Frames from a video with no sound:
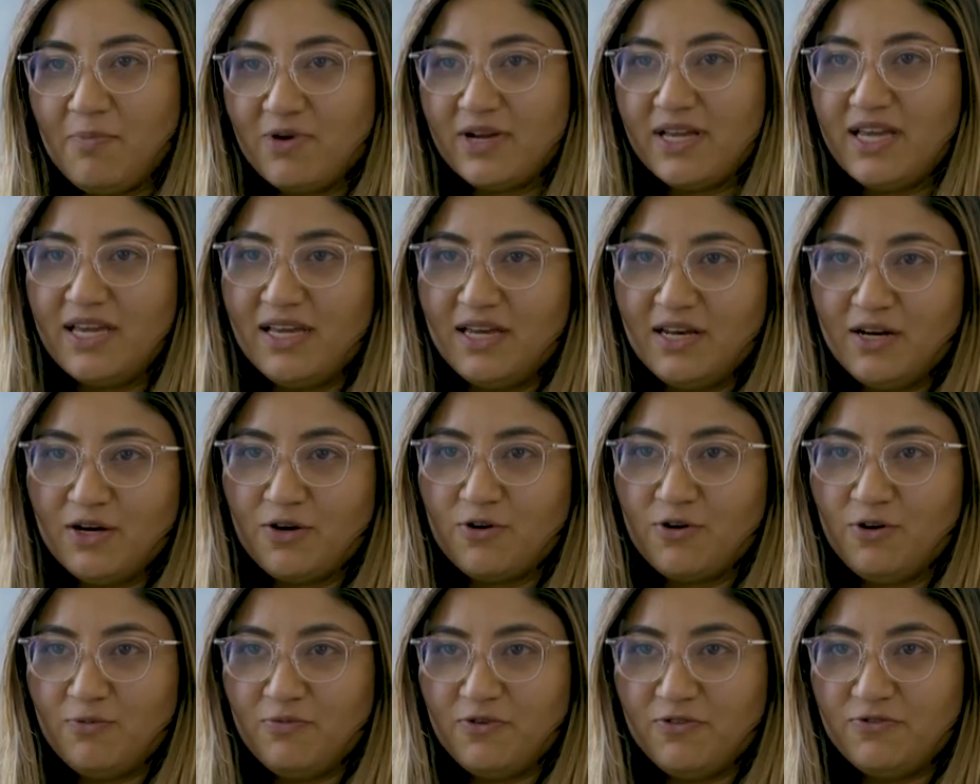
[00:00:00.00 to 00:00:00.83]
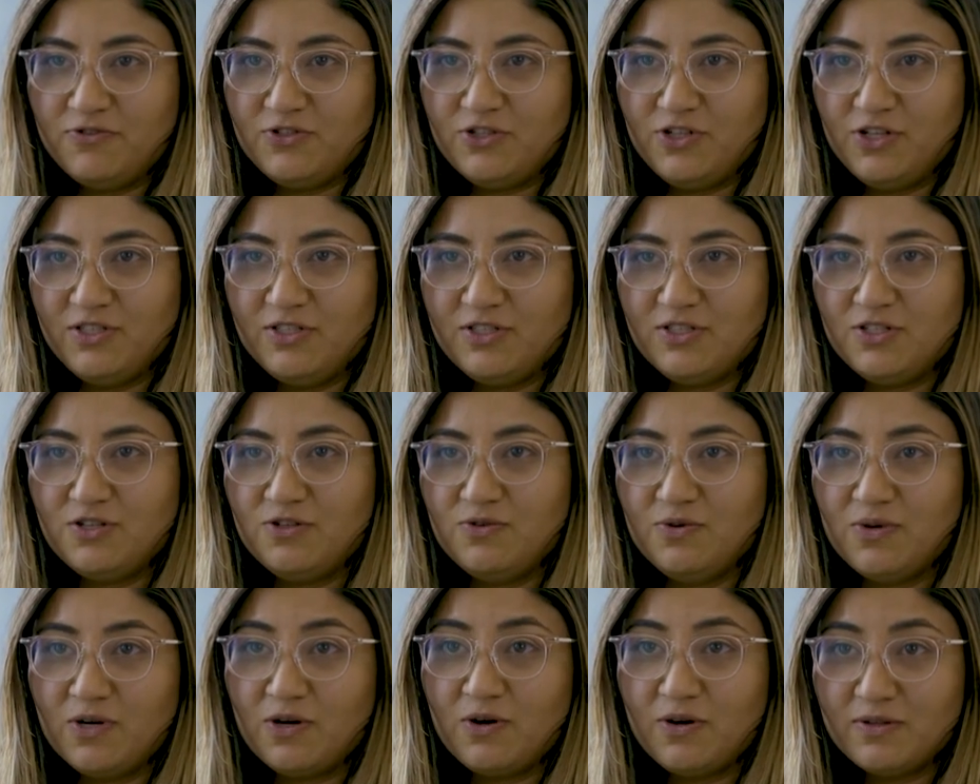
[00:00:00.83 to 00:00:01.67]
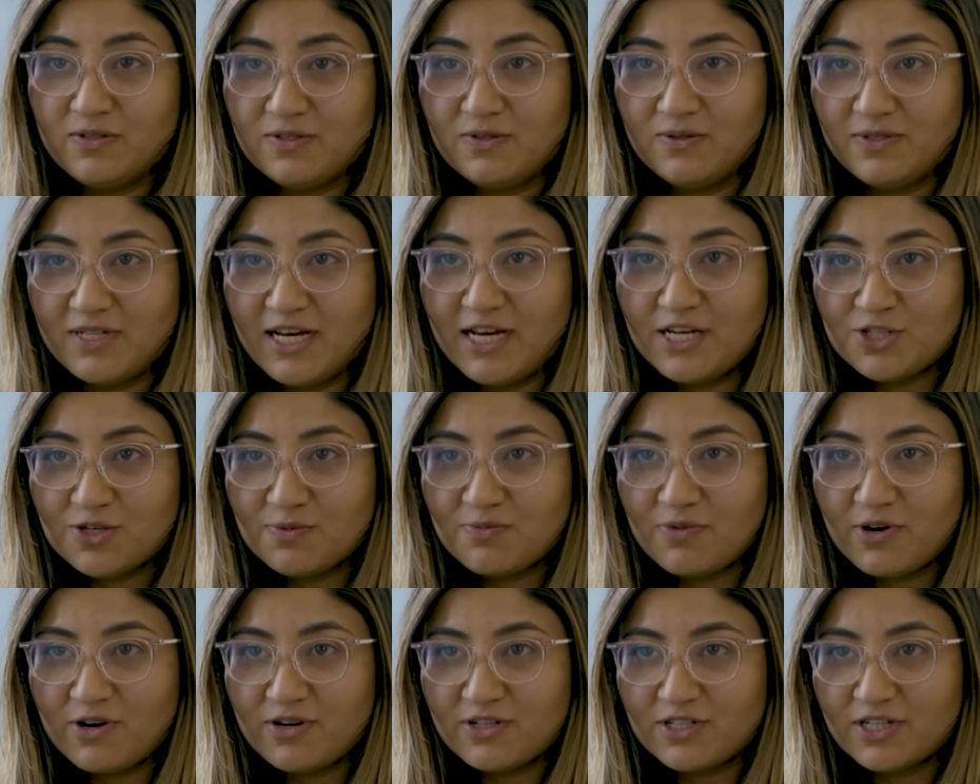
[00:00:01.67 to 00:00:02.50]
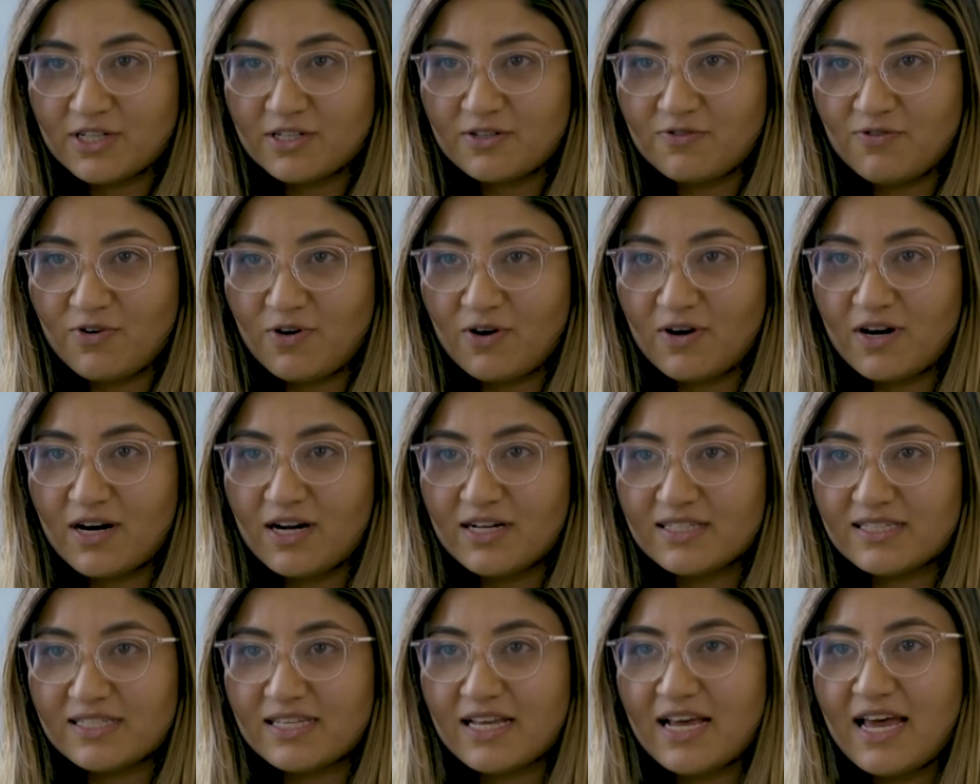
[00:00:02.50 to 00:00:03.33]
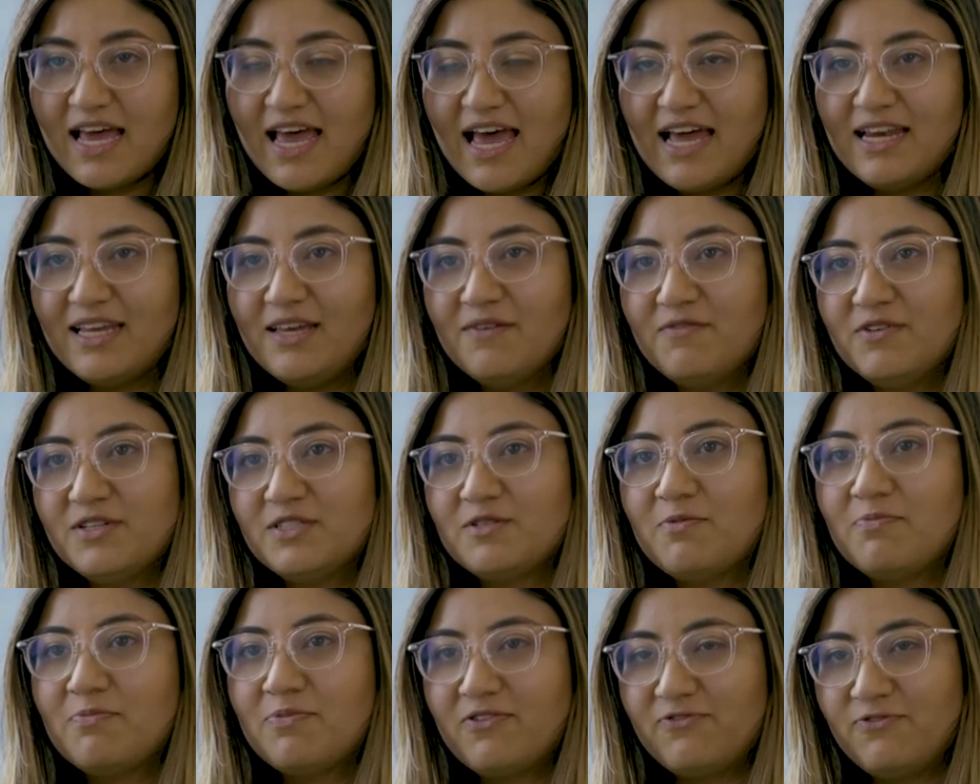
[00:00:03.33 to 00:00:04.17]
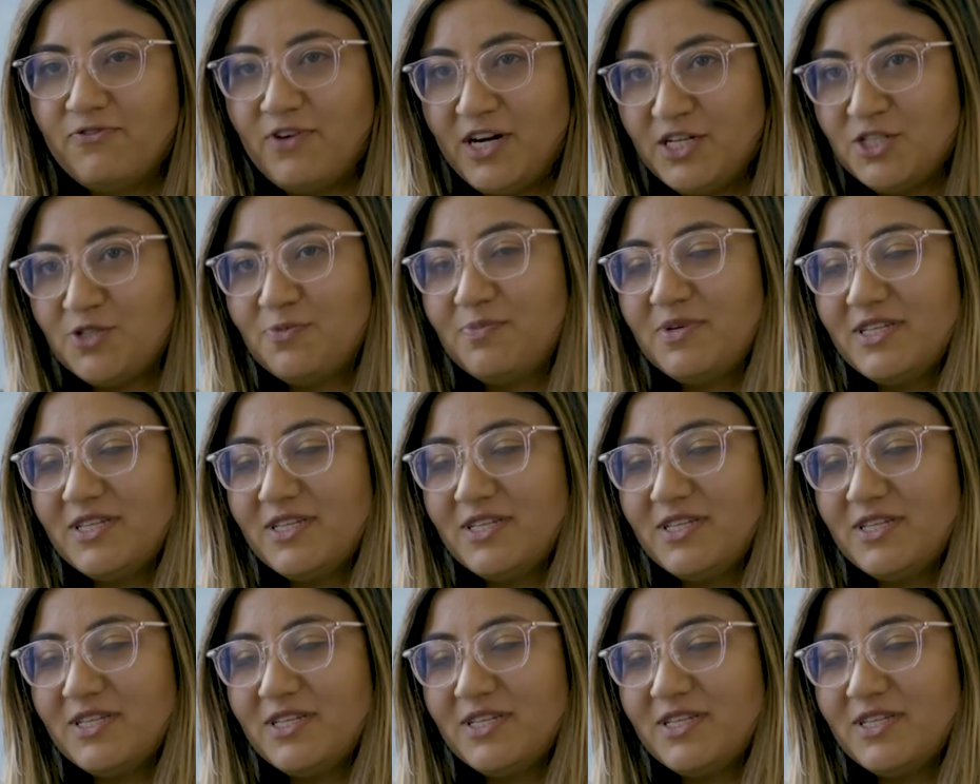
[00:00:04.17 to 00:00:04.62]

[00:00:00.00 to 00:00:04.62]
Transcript: by bringing in a group of students to do a consultation project for us and give us a fresh